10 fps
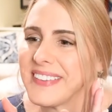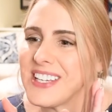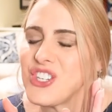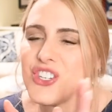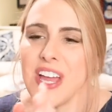
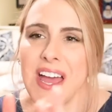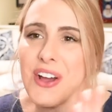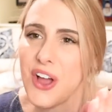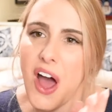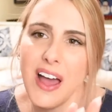
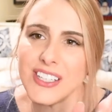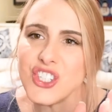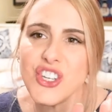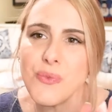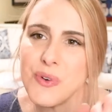
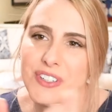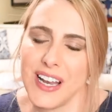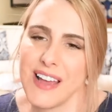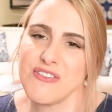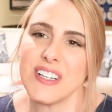she wouldn't
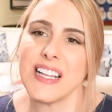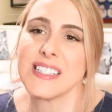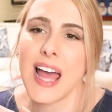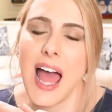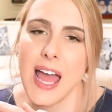have
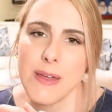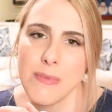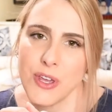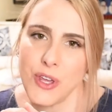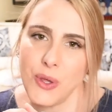realized I am a
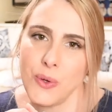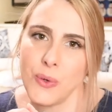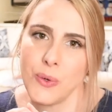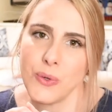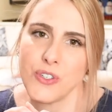
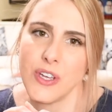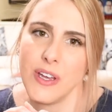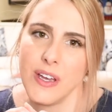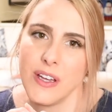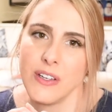huge
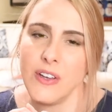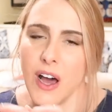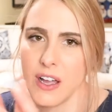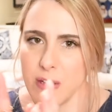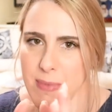
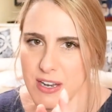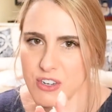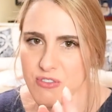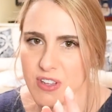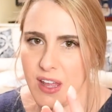
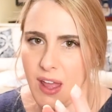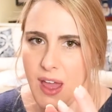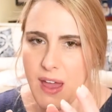documentary